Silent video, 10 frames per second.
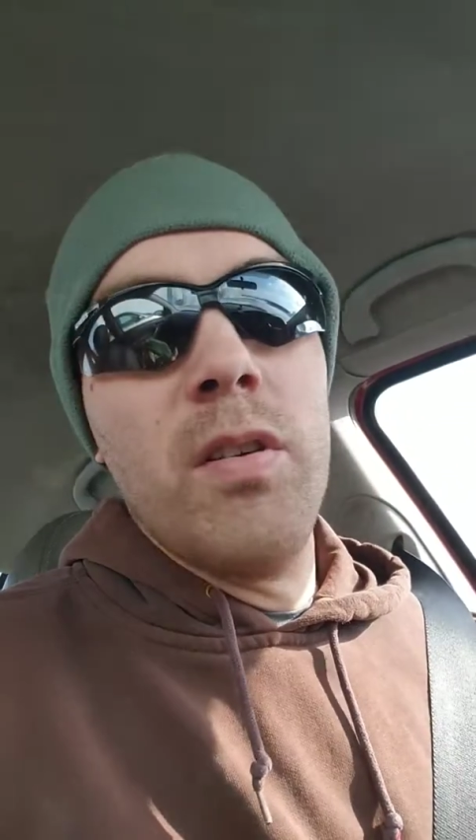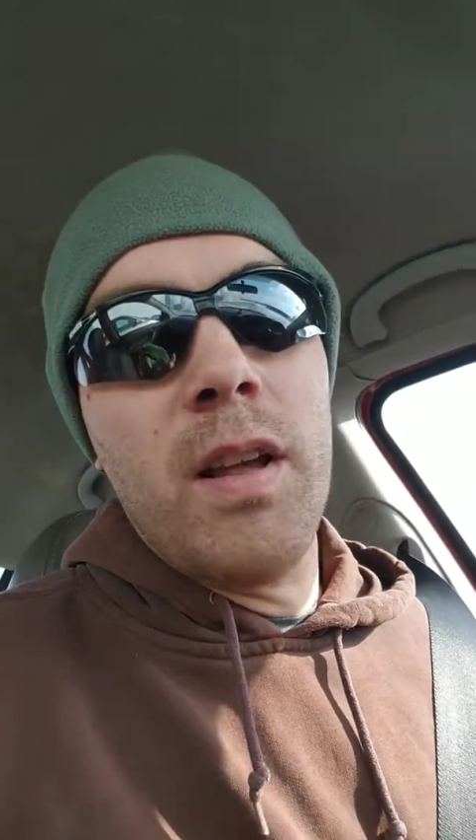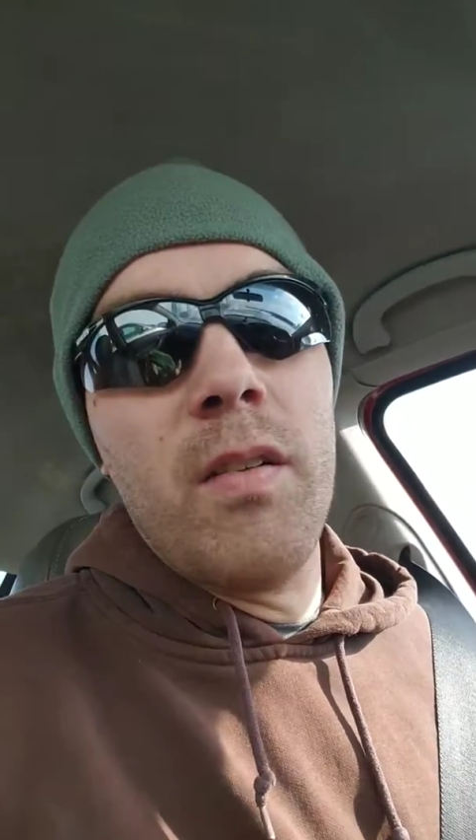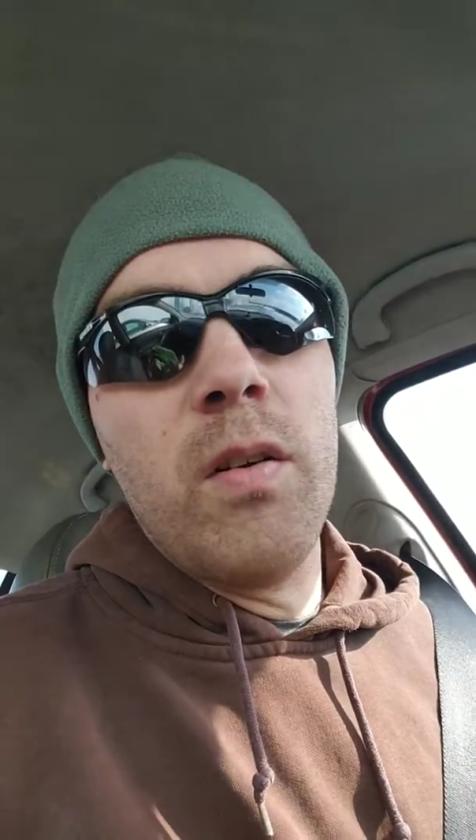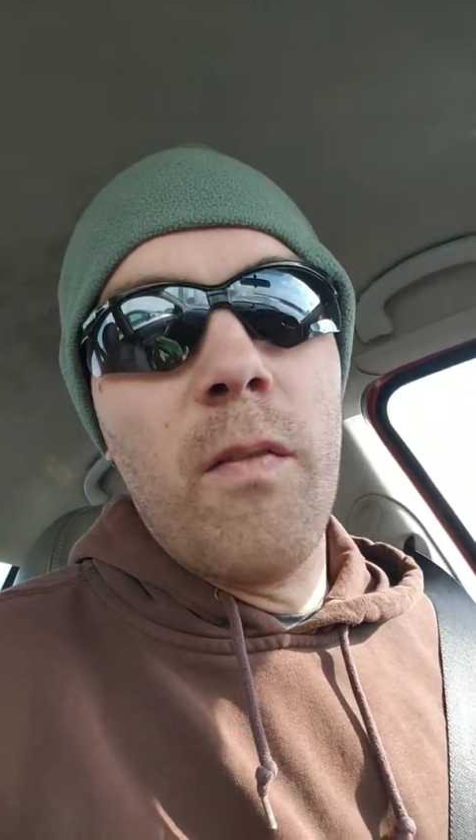
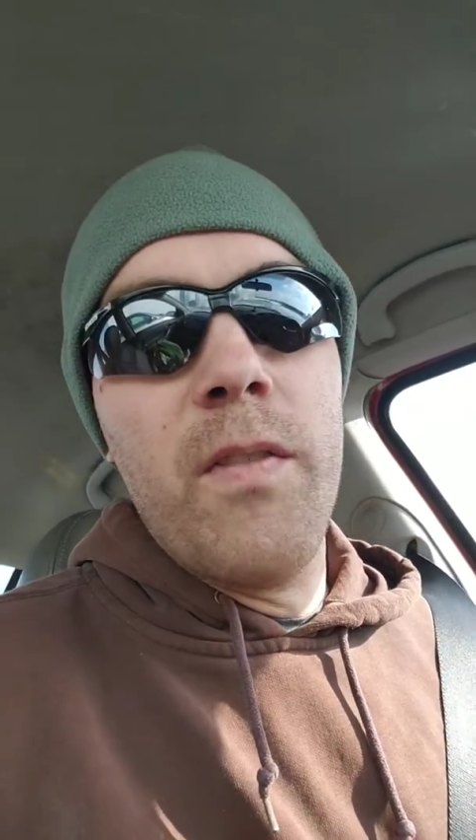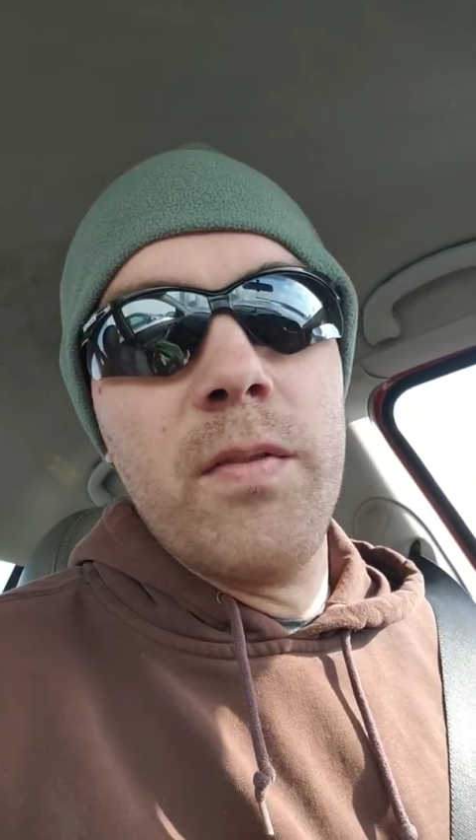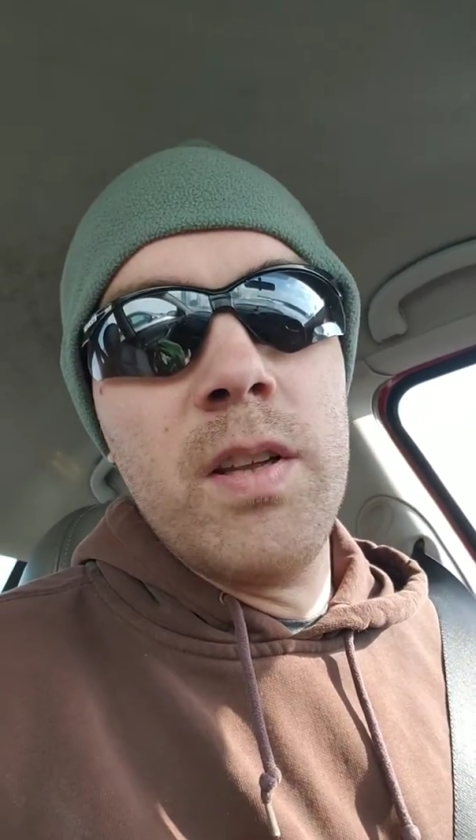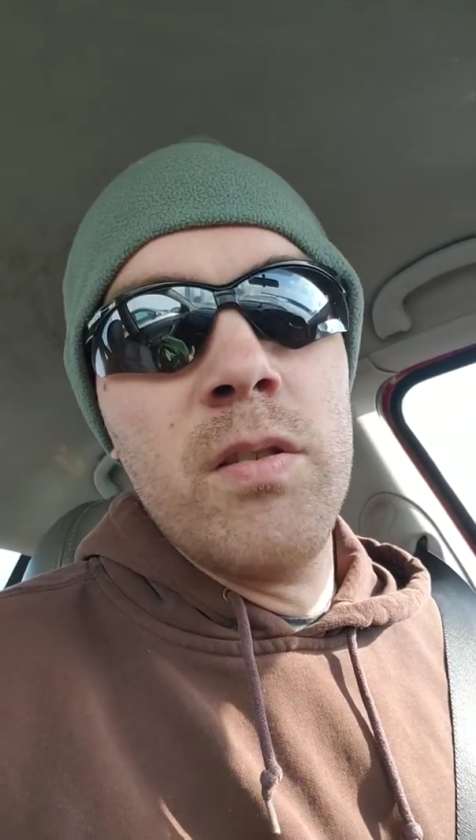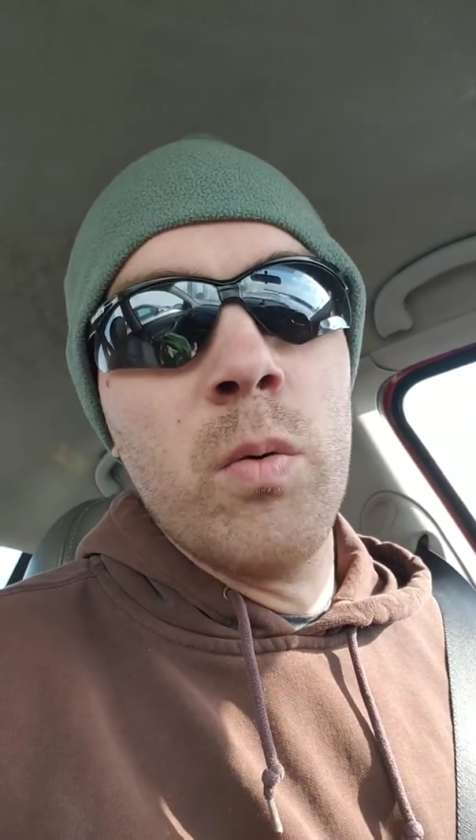like a little
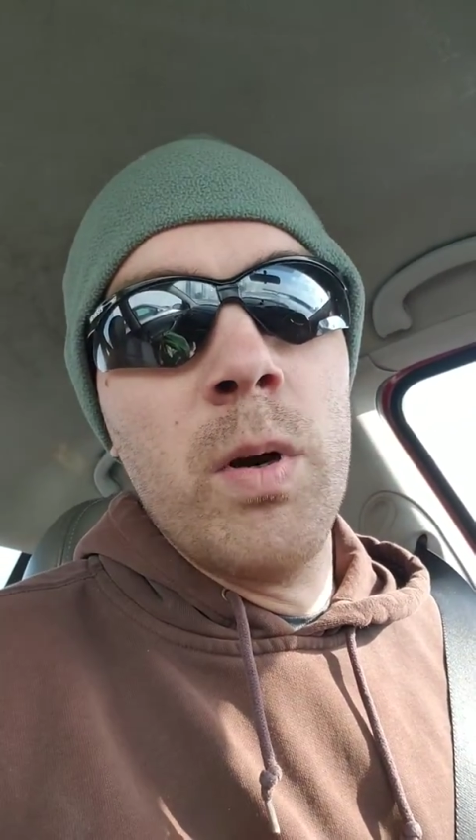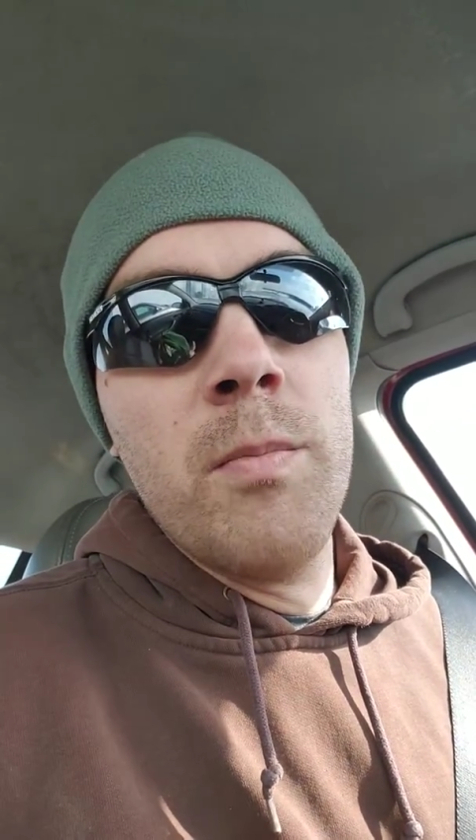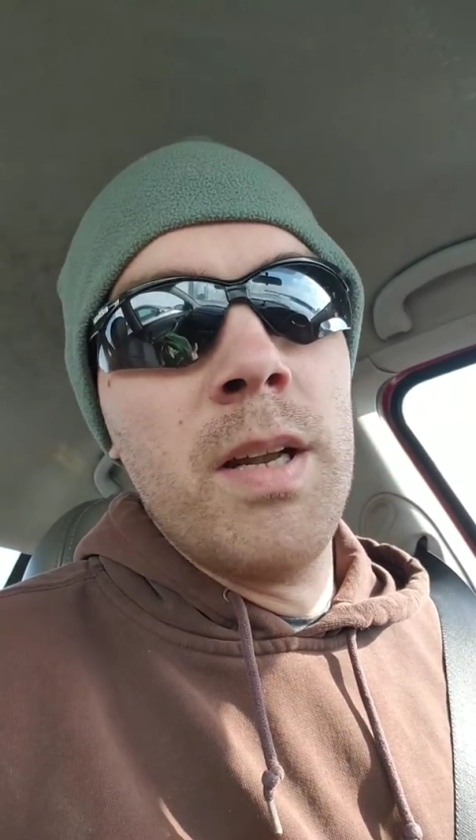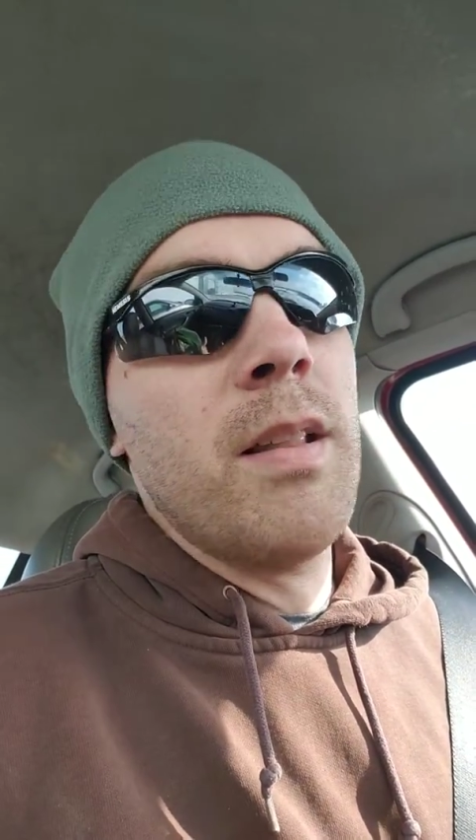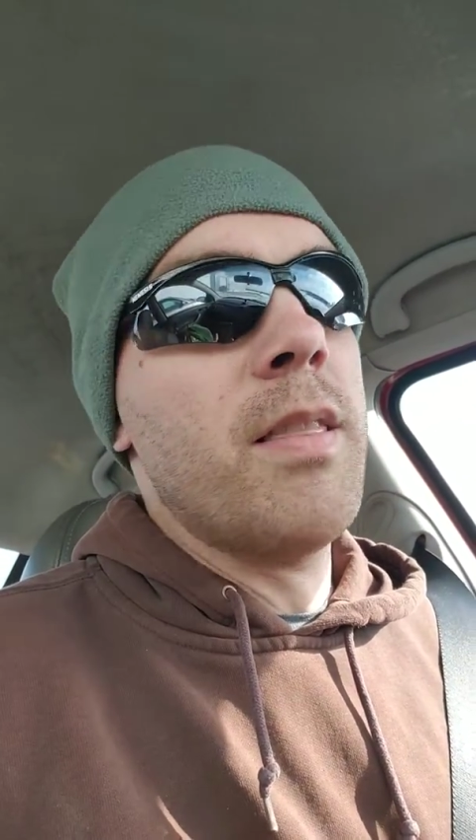15-20
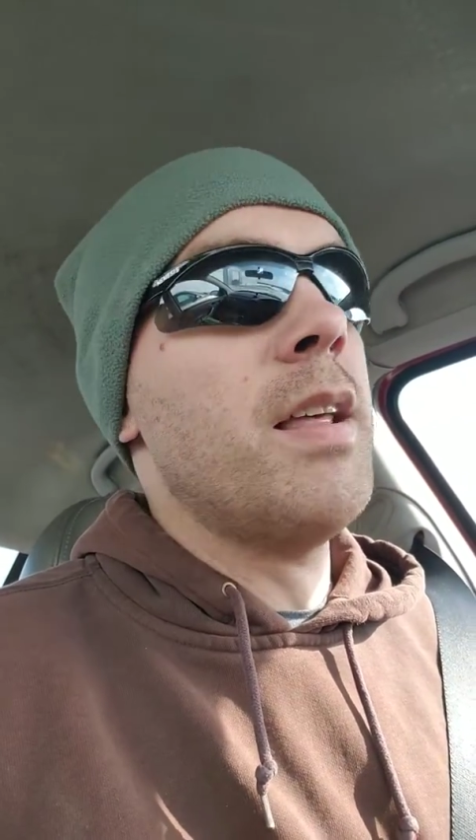minute